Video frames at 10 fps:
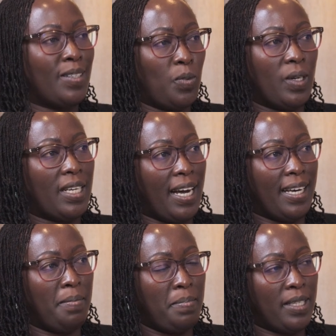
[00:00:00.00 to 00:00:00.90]
is what
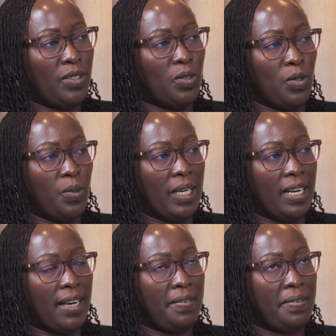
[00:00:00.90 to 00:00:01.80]
I am meant to do
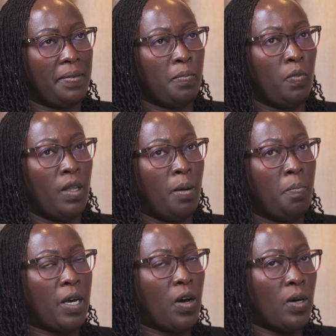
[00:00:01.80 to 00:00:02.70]
in life.
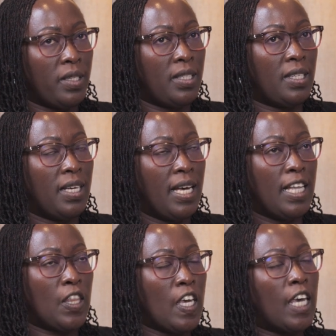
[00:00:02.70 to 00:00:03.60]
Because
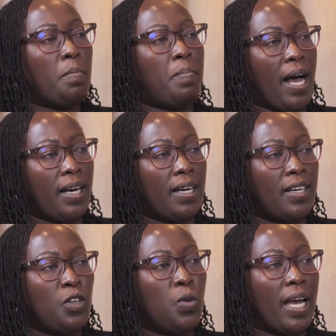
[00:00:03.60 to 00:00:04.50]
thinking back,
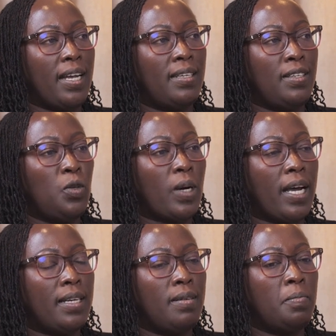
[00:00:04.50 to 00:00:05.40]
you
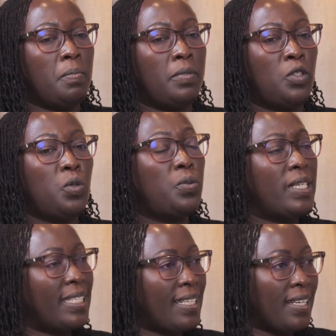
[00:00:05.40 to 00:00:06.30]
can do
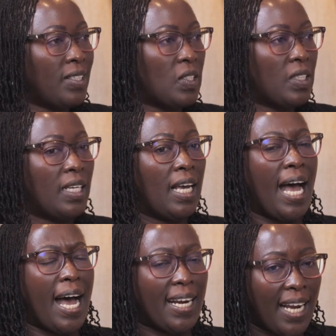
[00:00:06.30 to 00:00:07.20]
research,
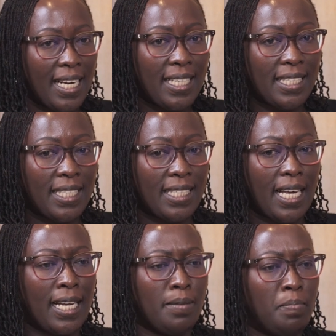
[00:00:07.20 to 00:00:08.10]
analysis,
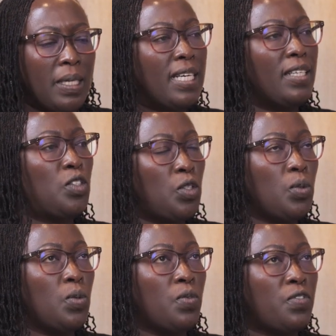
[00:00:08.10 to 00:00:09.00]
and begin
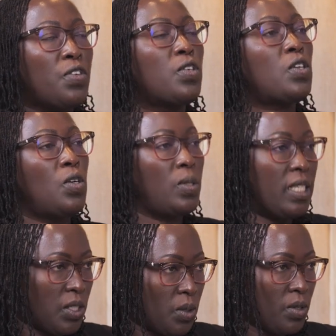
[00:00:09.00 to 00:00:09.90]
to front load
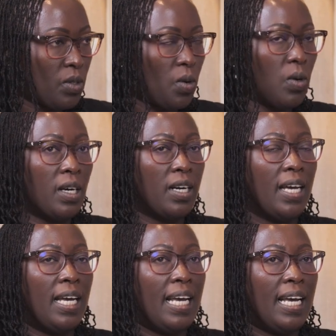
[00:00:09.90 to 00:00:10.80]
issues, or
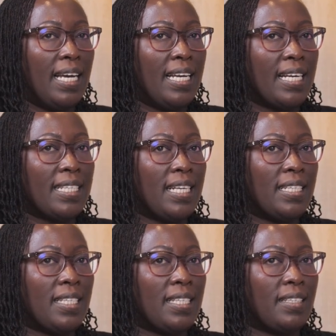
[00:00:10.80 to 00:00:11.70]
in a
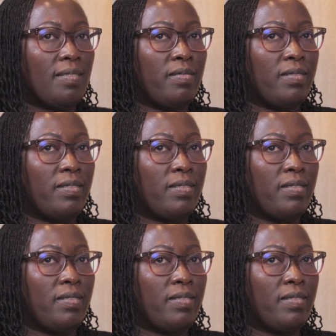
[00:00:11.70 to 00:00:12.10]
sense,